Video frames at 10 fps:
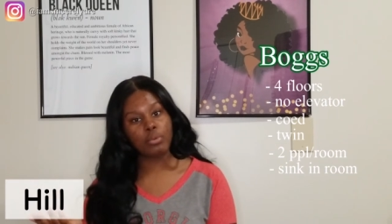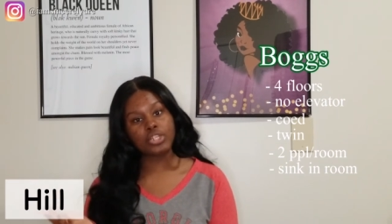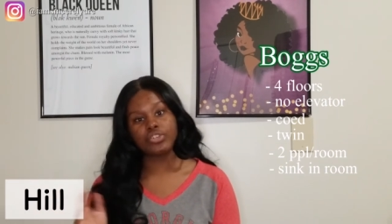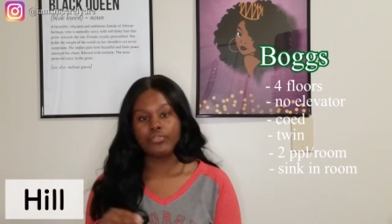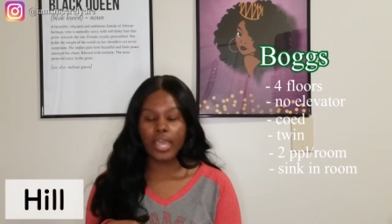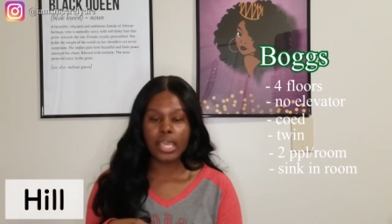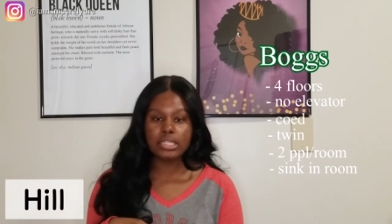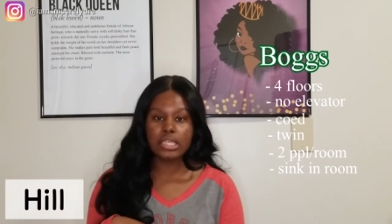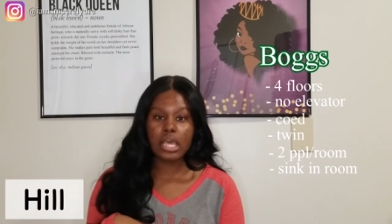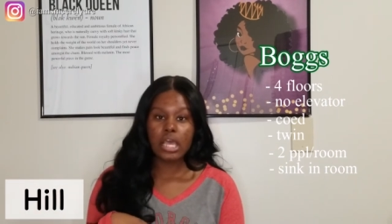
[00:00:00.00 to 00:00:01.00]
wash your
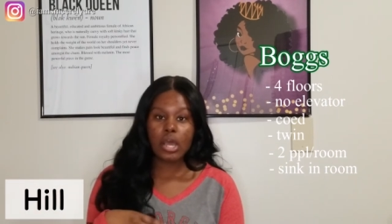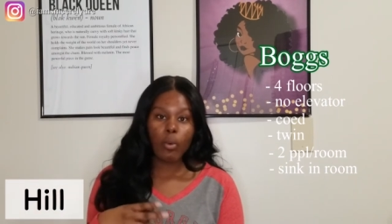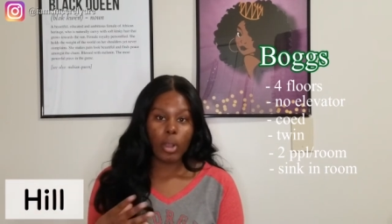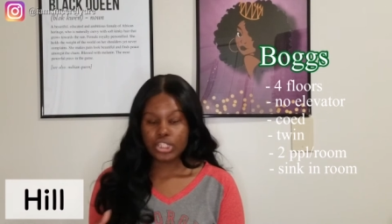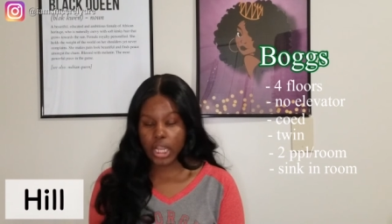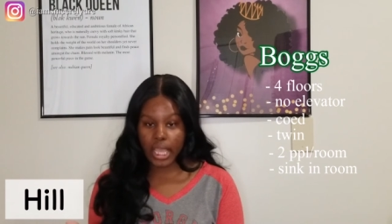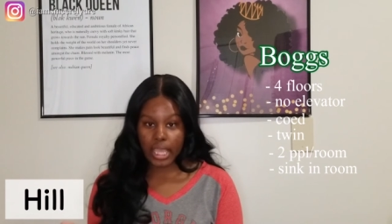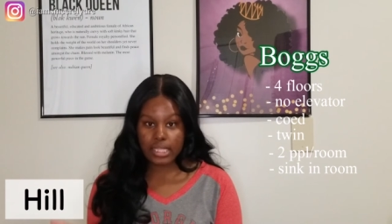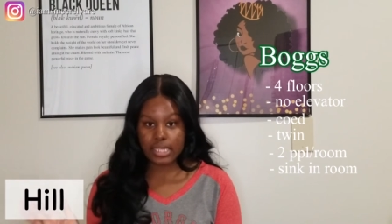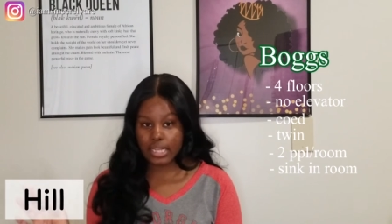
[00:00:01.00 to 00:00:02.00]
face, wash your
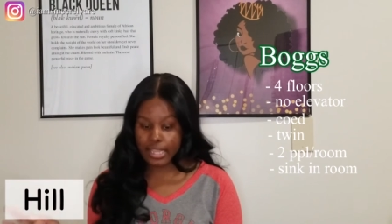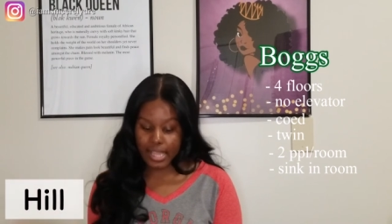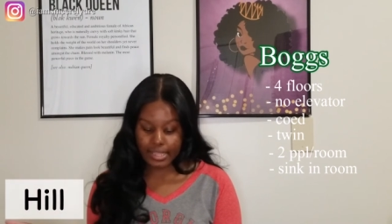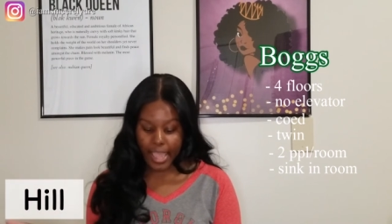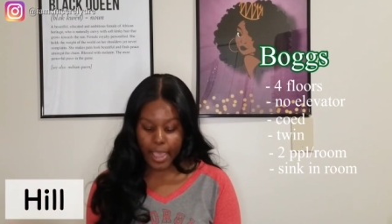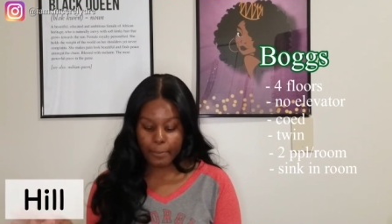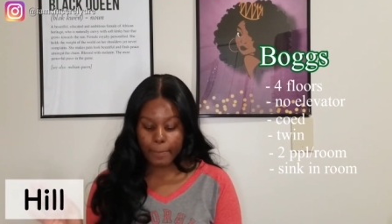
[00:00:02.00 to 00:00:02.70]
hands, everything like that.